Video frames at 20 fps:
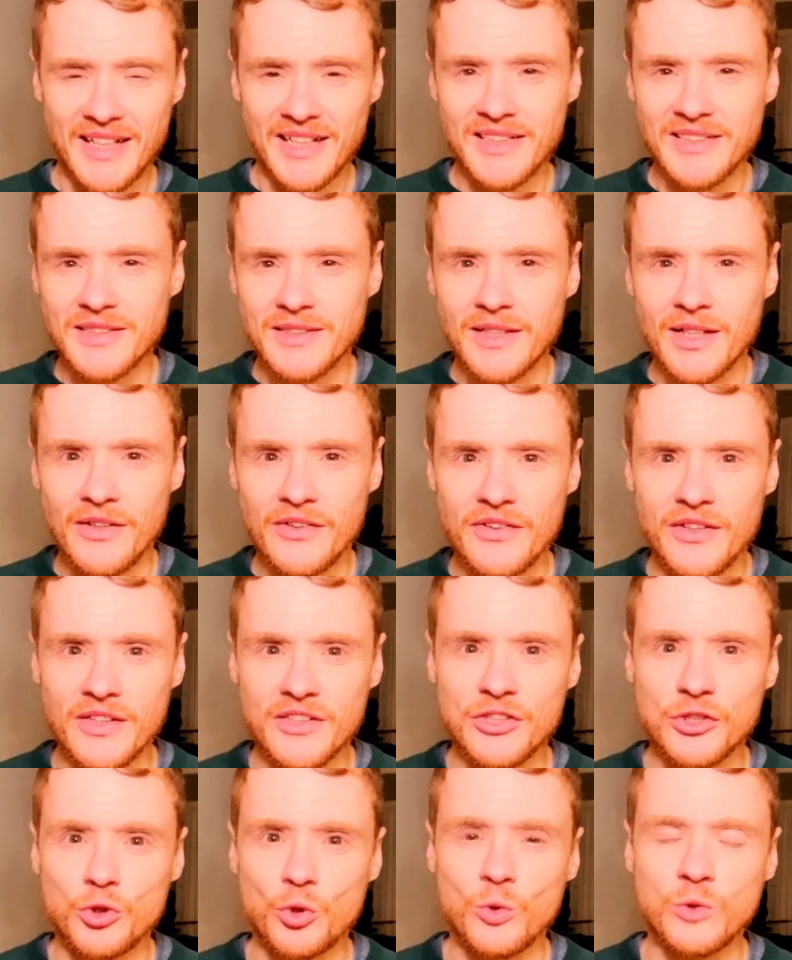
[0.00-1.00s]
is
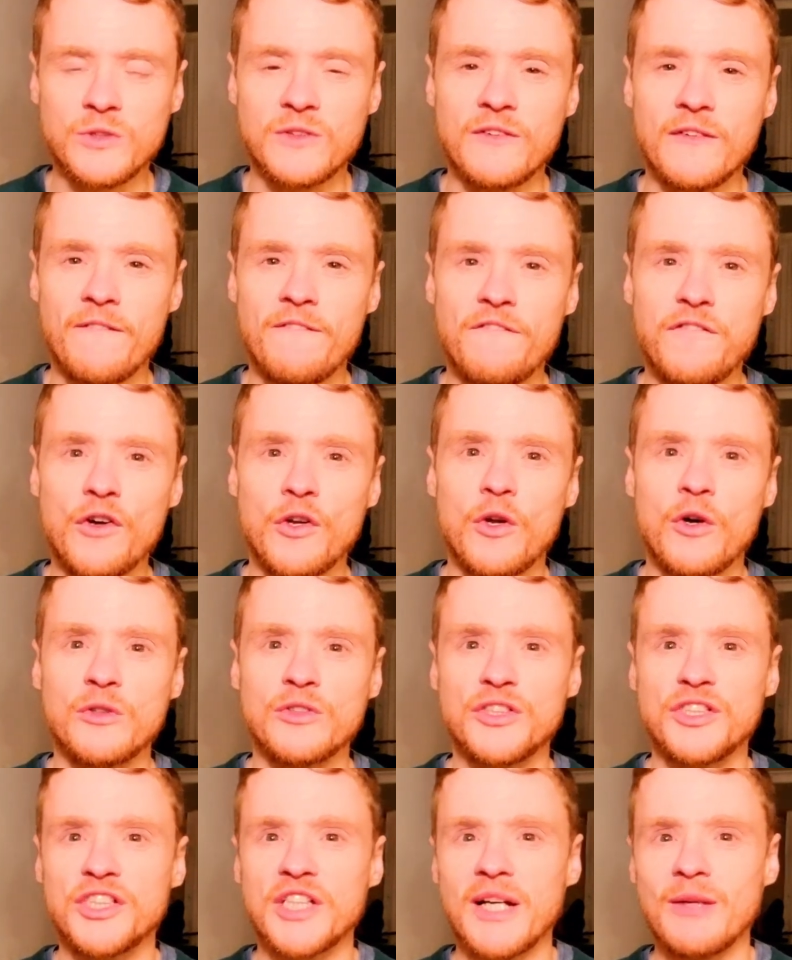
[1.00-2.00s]
nothing short of a
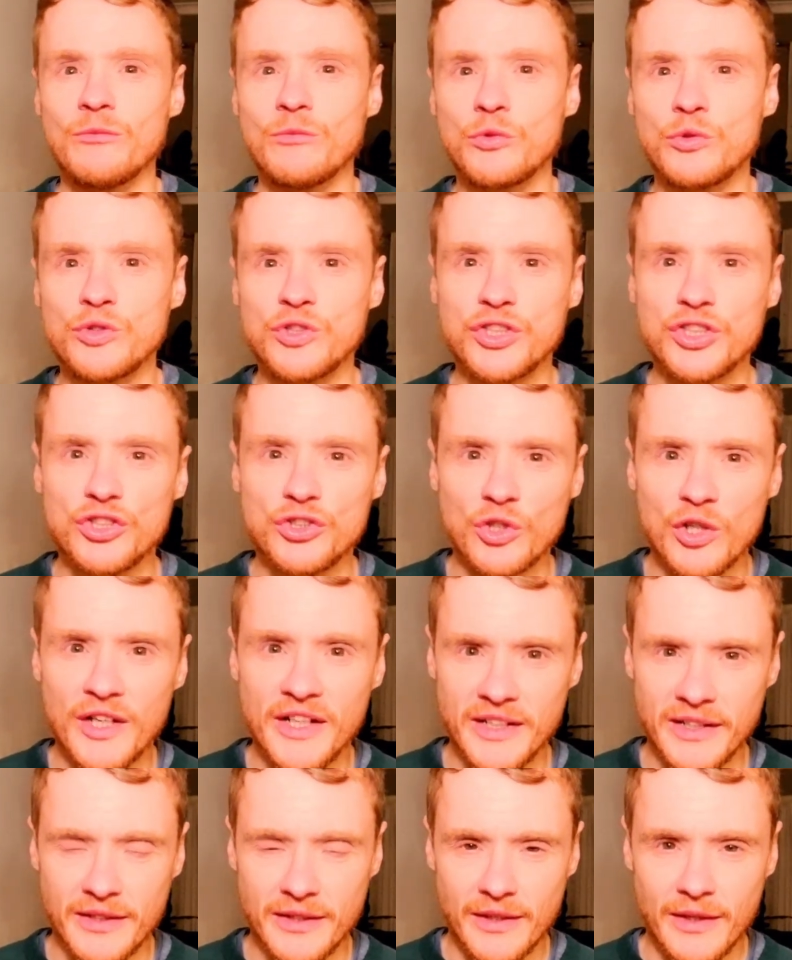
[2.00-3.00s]
full-on general
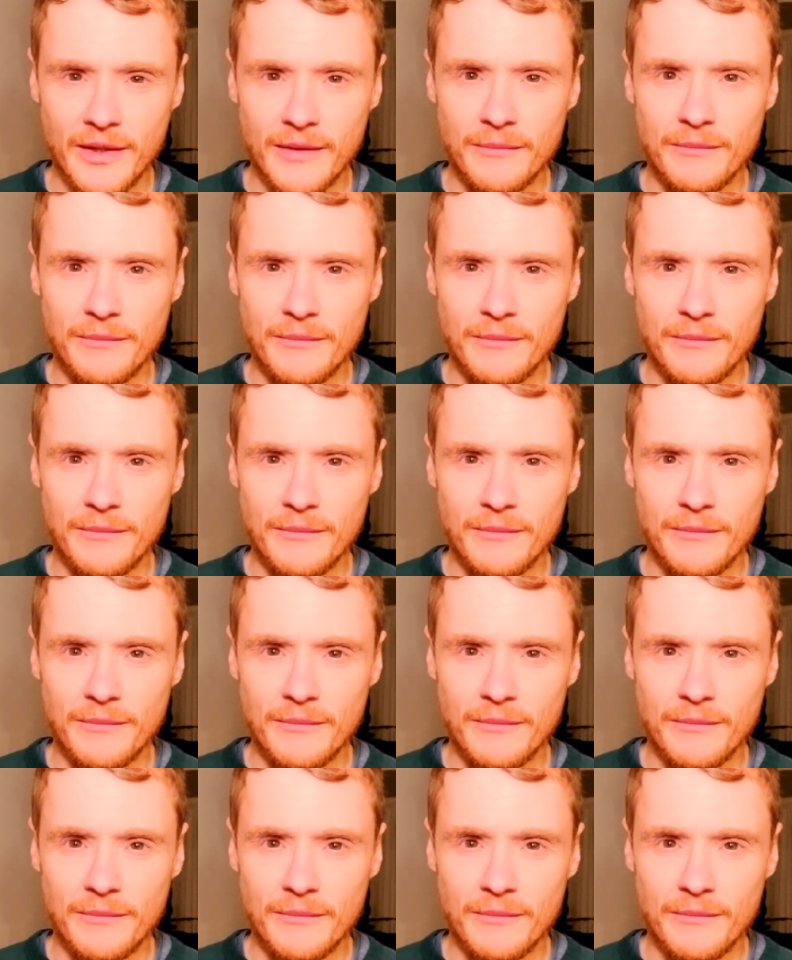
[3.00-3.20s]
strike.